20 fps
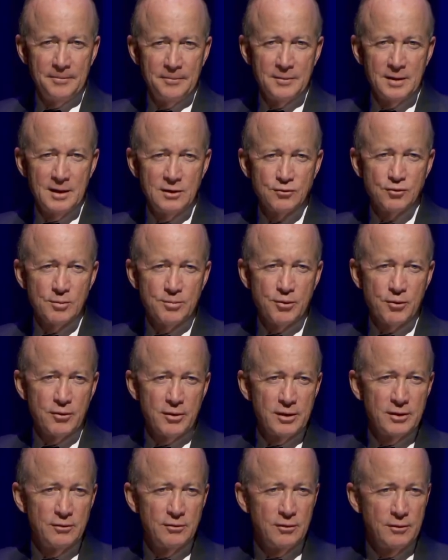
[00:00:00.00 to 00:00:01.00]
He's
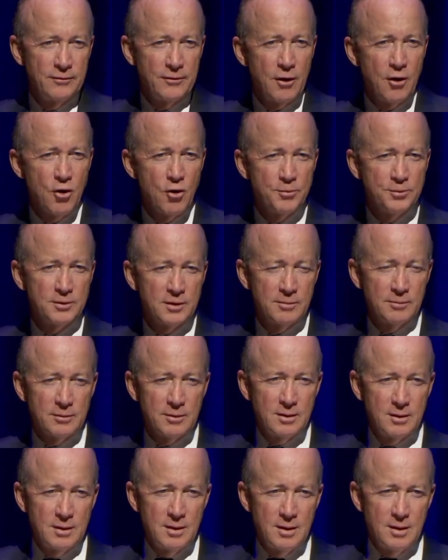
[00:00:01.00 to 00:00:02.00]
reported to have hoped that
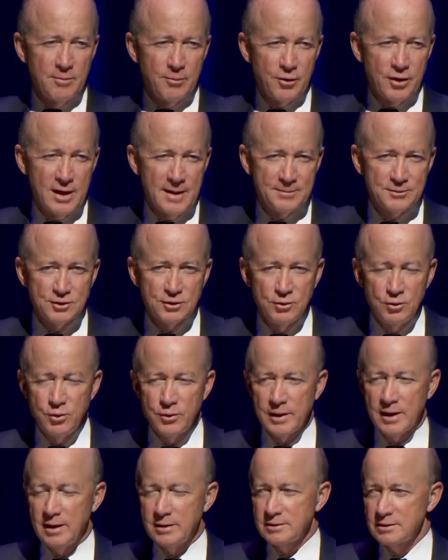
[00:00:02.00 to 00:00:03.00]
perhaps
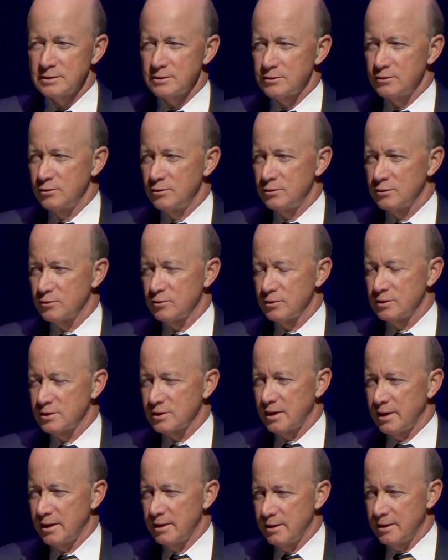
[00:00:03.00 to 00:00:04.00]
2,000 students would
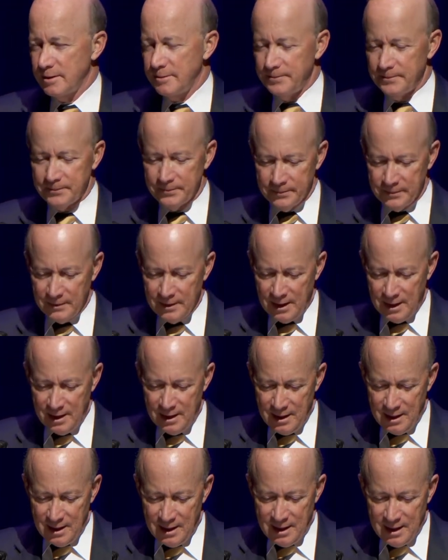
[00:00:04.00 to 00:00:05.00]
sign up.
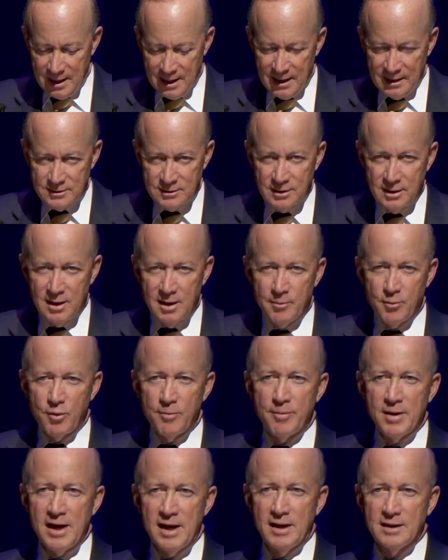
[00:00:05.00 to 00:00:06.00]
As the number
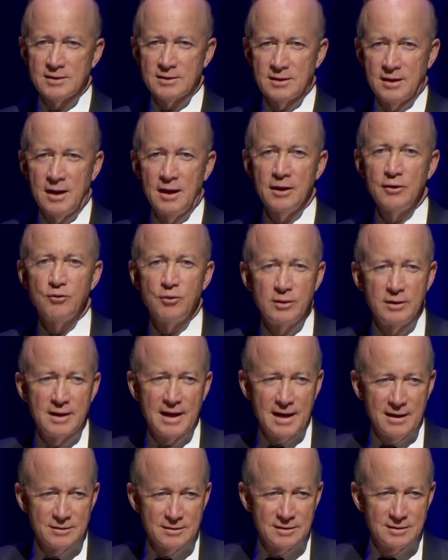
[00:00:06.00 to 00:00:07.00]
passed
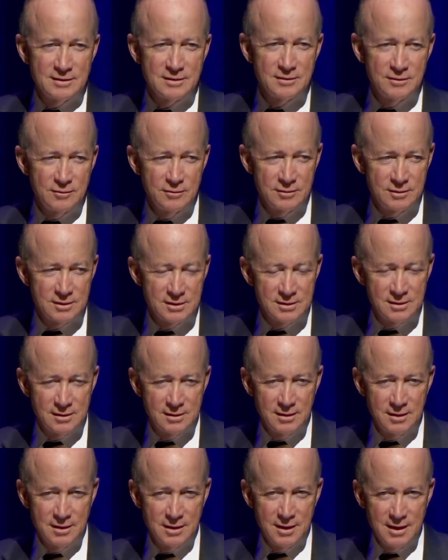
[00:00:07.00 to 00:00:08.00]
100,000 students,
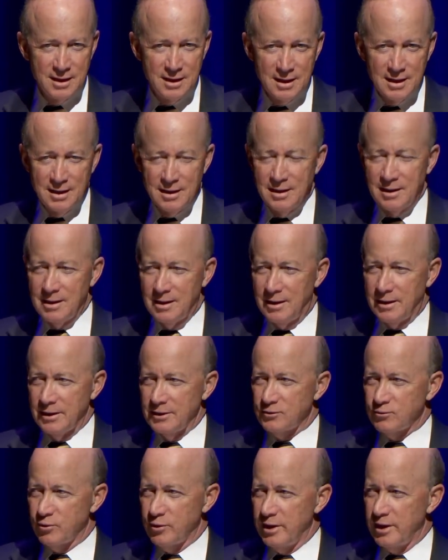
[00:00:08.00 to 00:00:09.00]
on
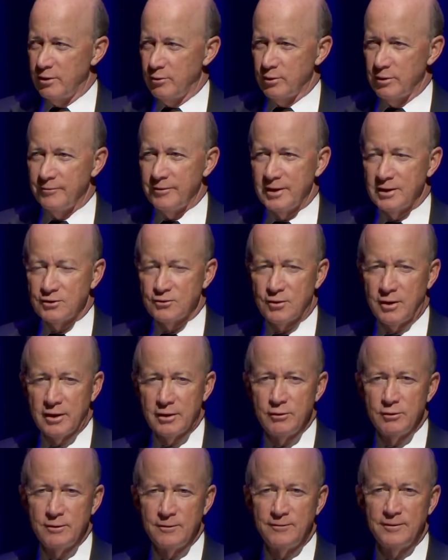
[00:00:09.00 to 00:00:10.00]
its way to an eventual
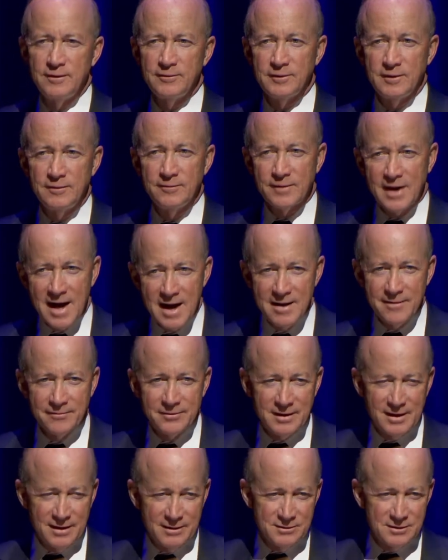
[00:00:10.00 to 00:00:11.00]

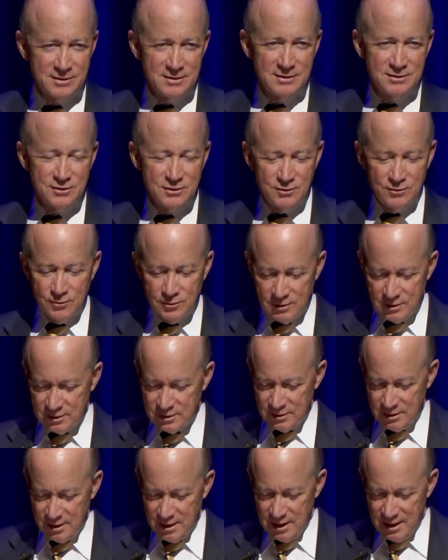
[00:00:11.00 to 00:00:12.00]
155,000
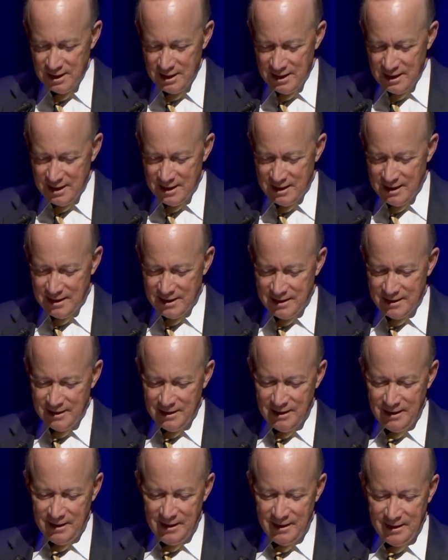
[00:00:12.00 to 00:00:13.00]
students,
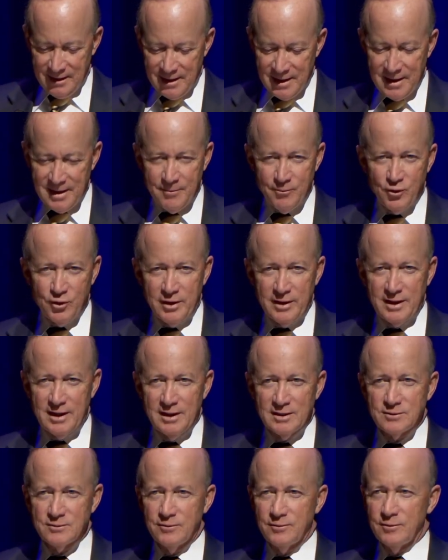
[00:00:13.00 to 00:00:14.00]
he had one, I
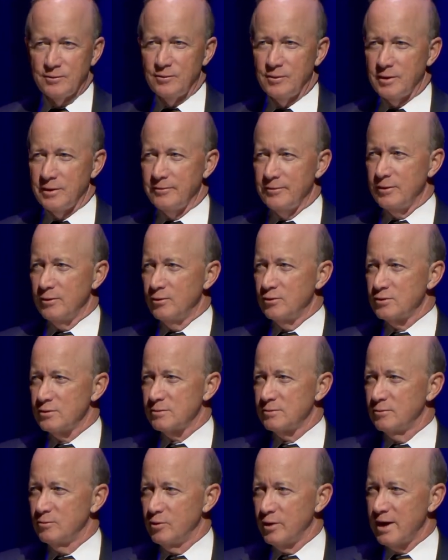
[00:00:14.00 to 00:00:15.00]
guess, one of
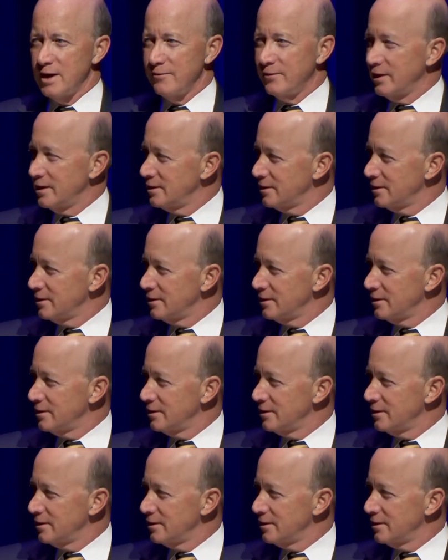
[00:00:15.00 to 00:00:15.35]
those "what have I